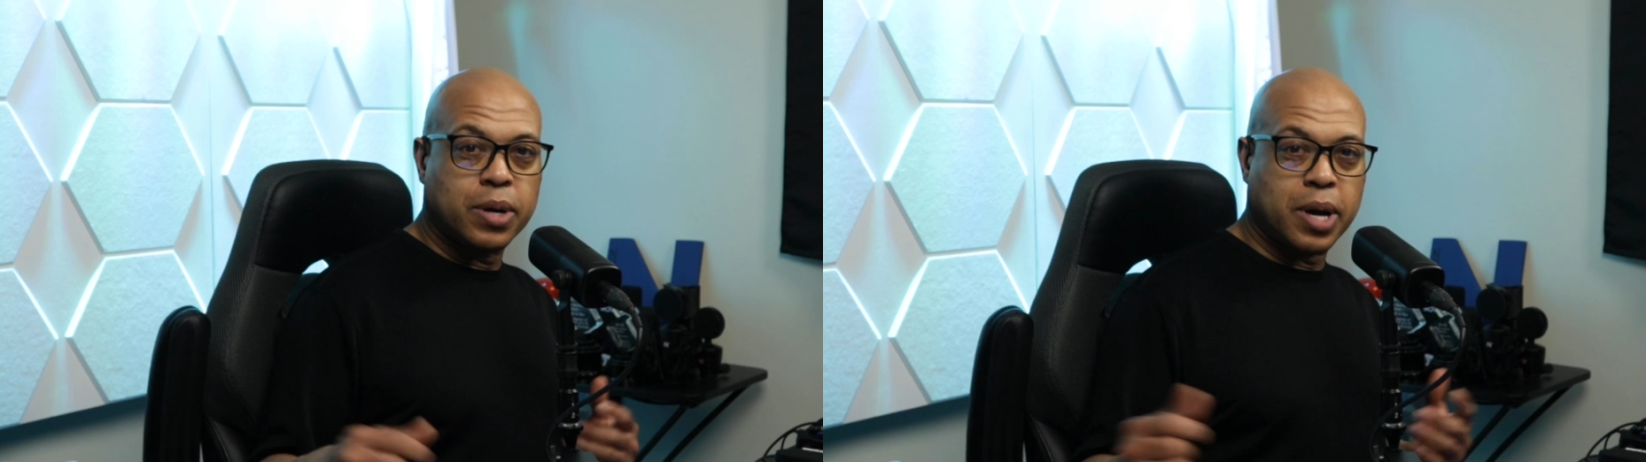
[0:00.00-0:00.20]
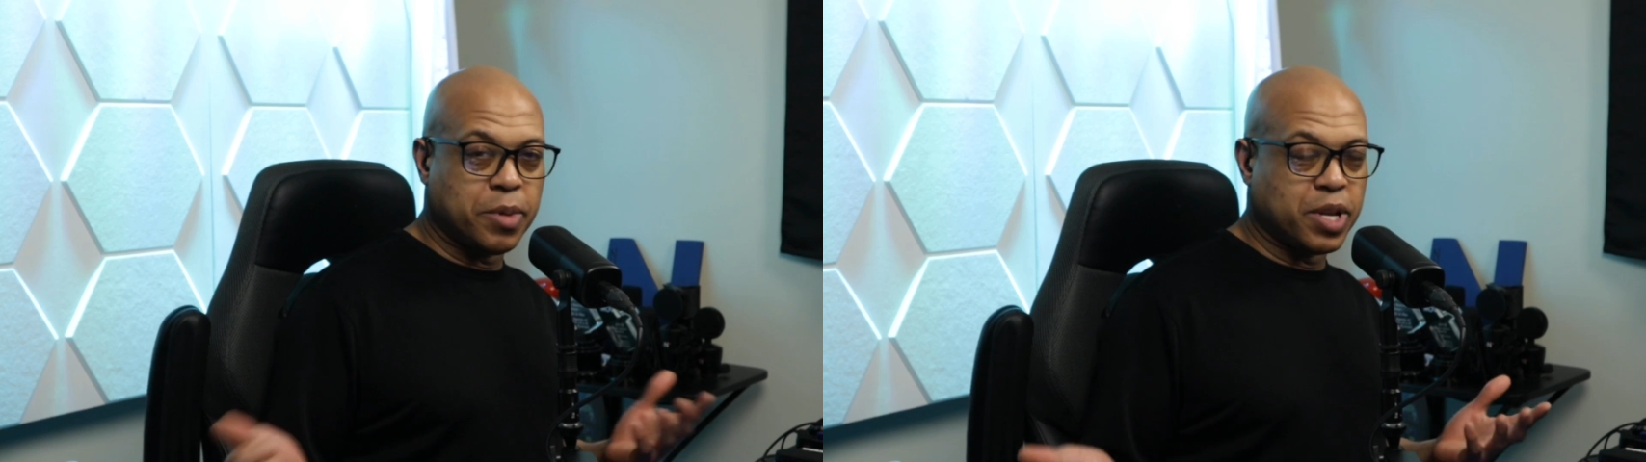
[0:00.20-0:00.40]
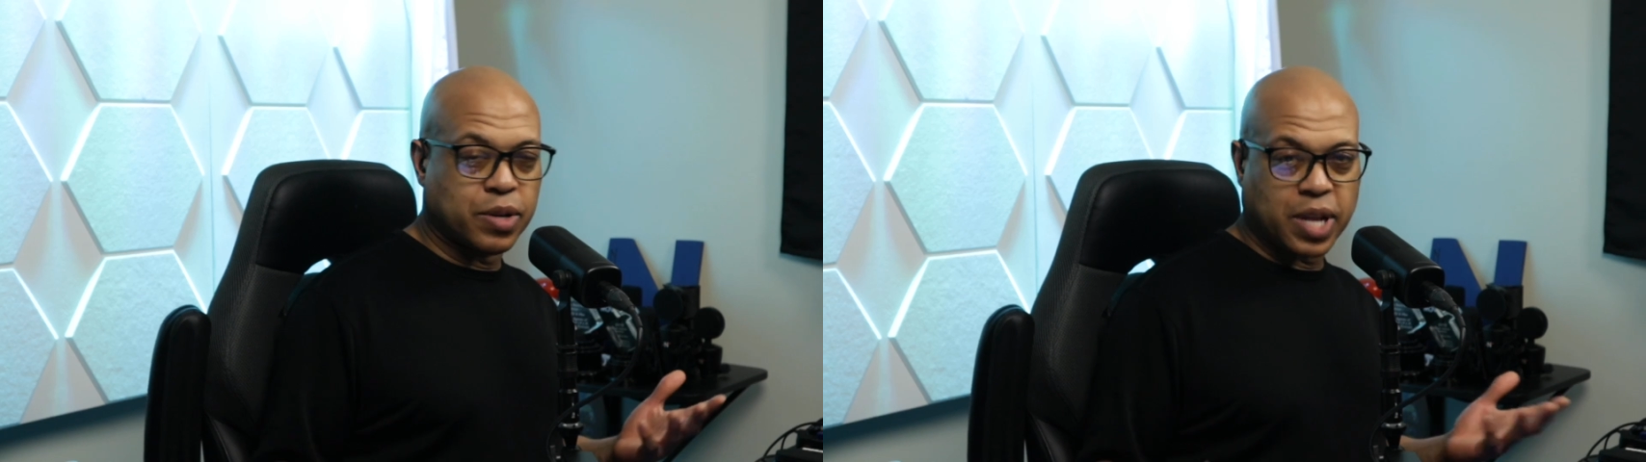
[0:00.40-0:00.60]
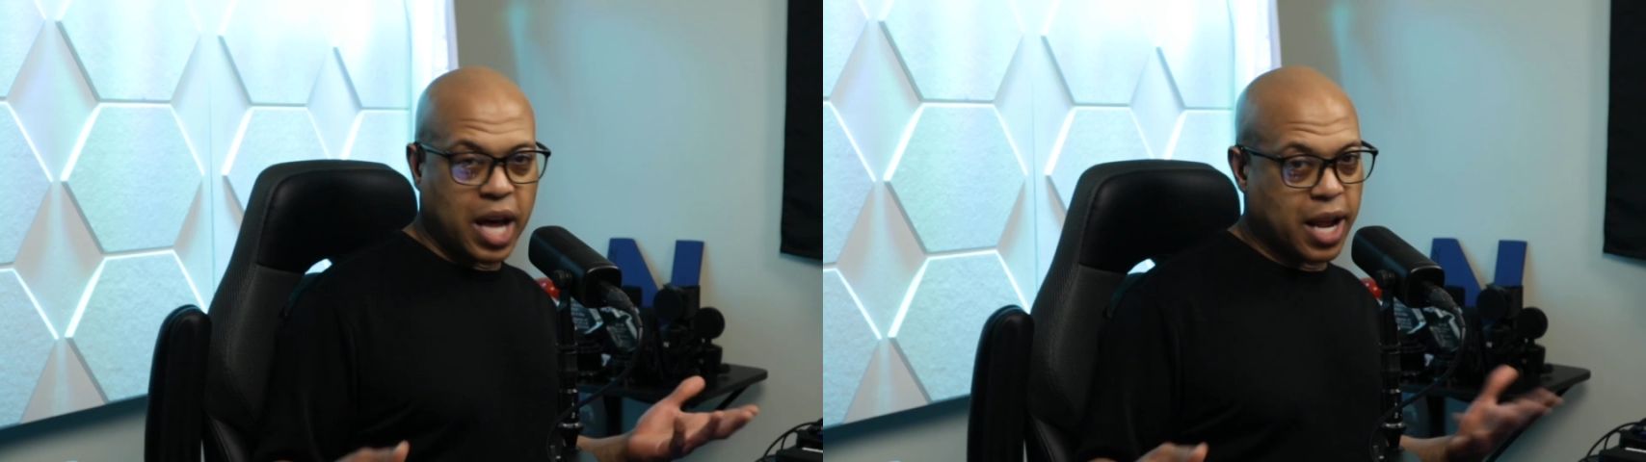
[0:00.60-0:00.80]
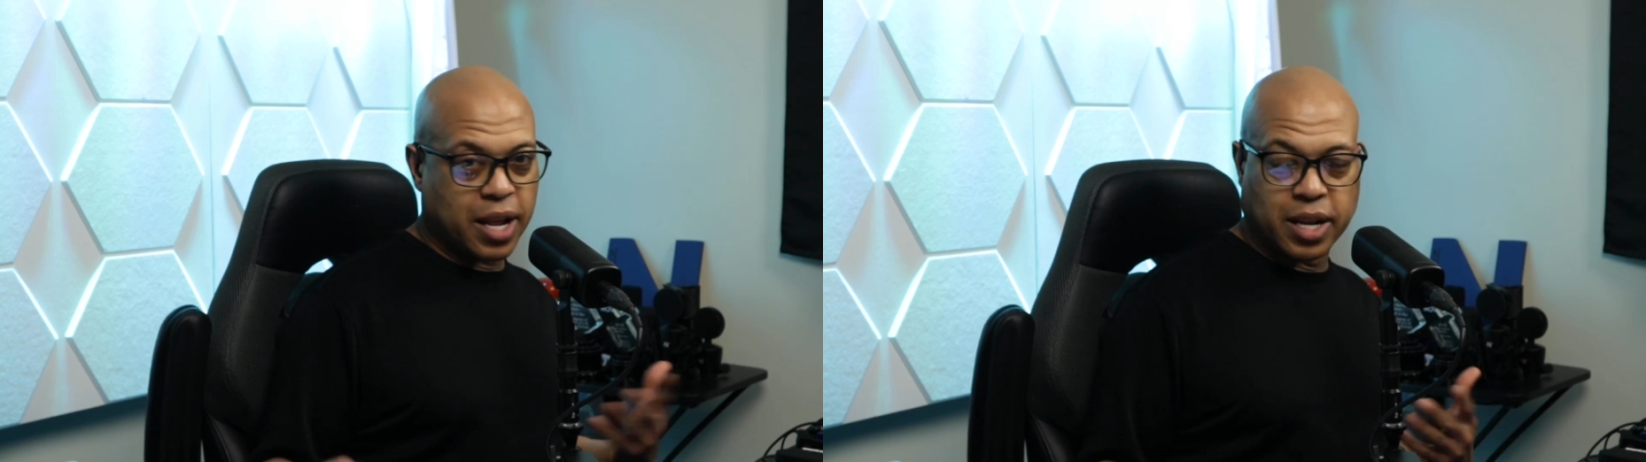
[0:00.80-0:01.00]
I mean, you could
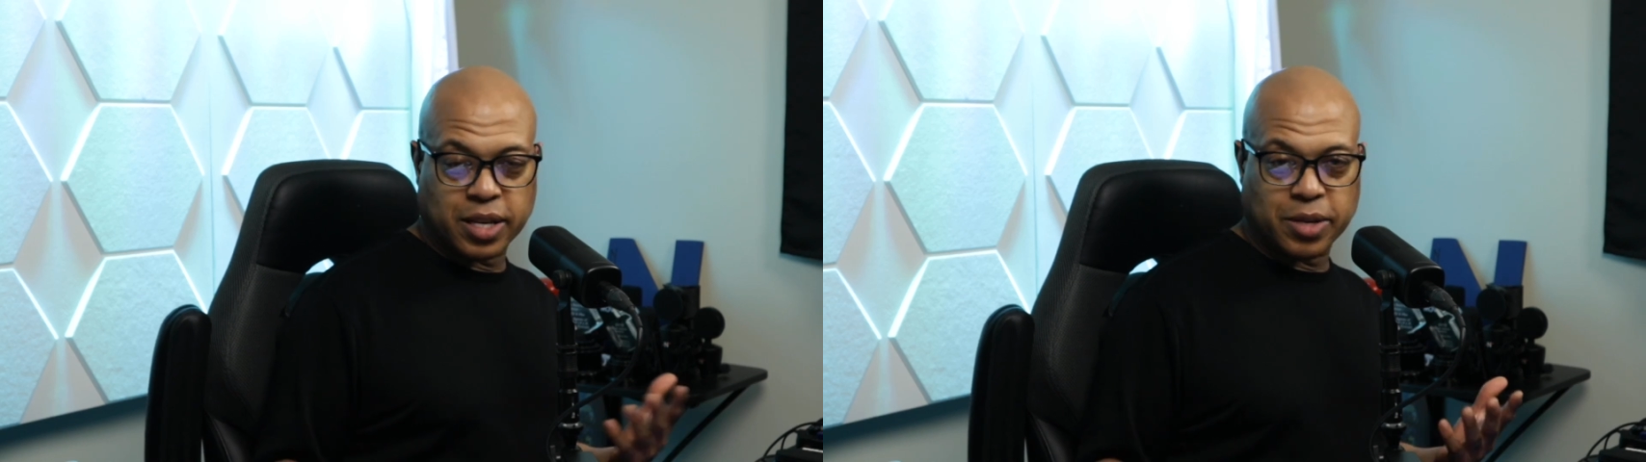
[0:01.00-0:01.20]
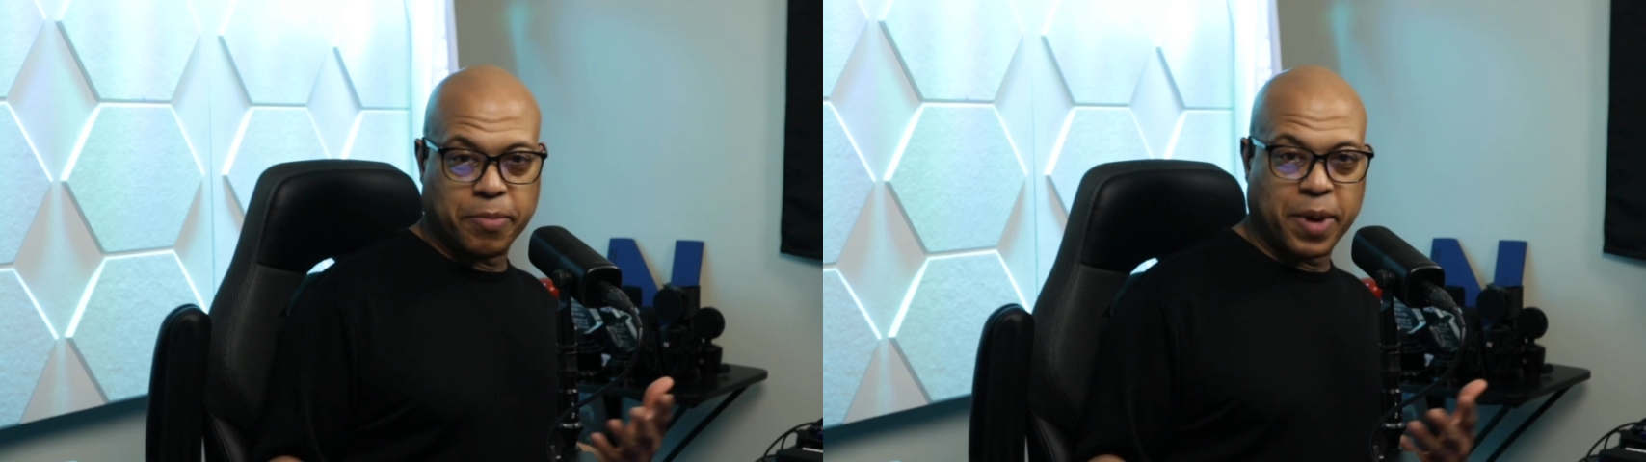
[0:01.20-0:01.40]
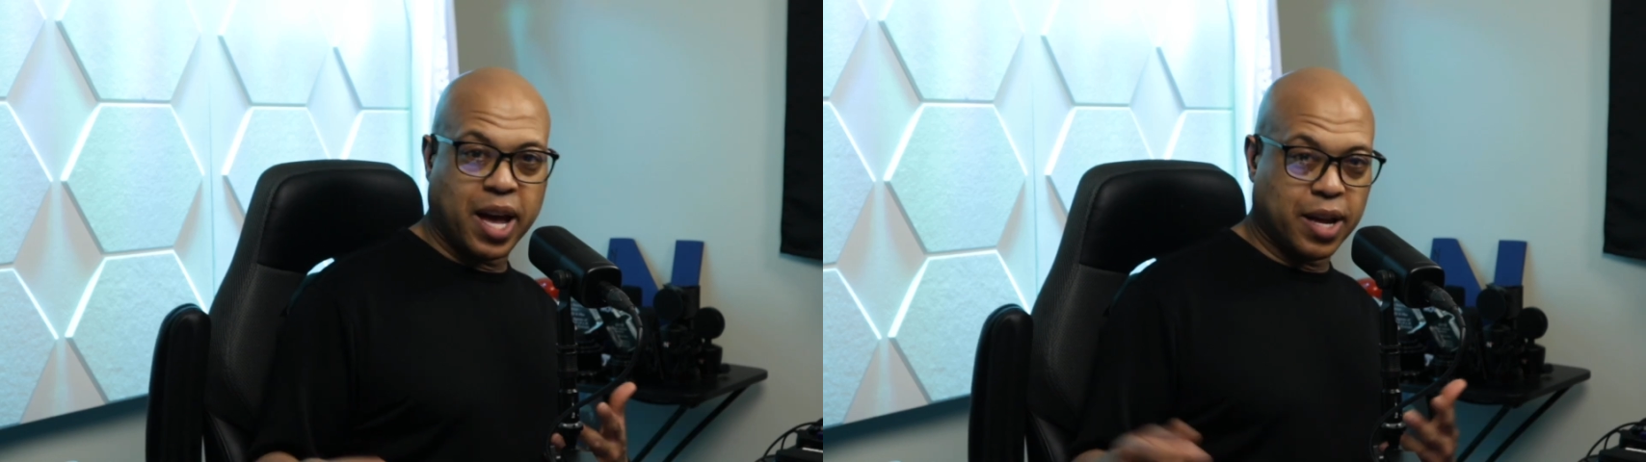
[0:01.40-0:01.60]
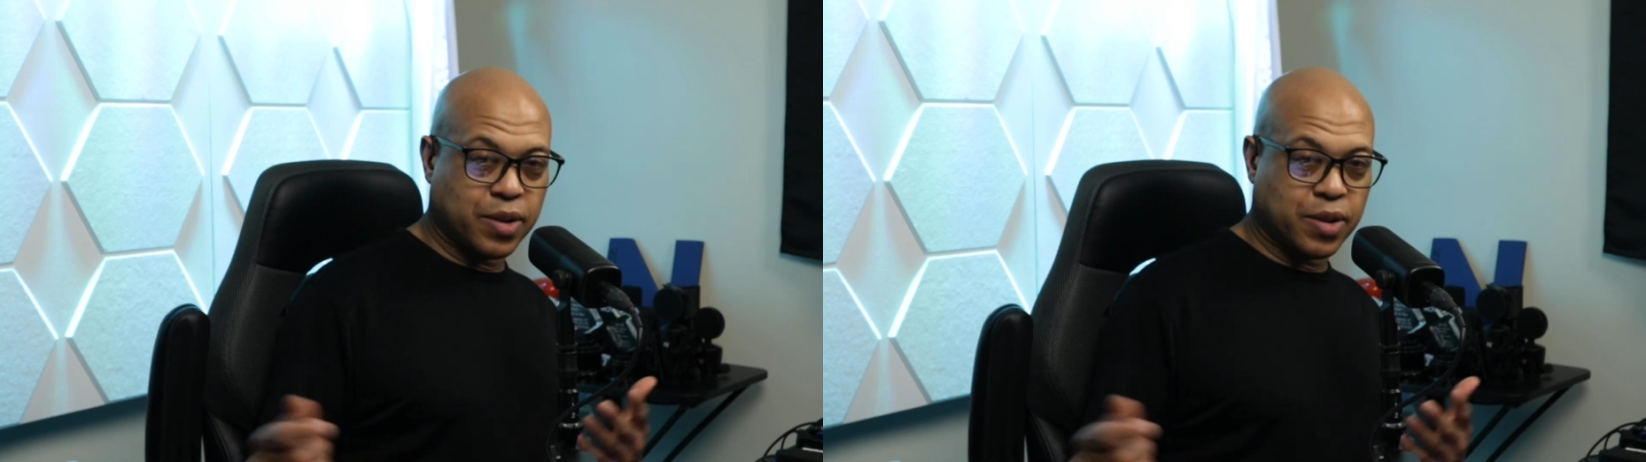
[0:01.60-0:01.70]
hide it under the bed,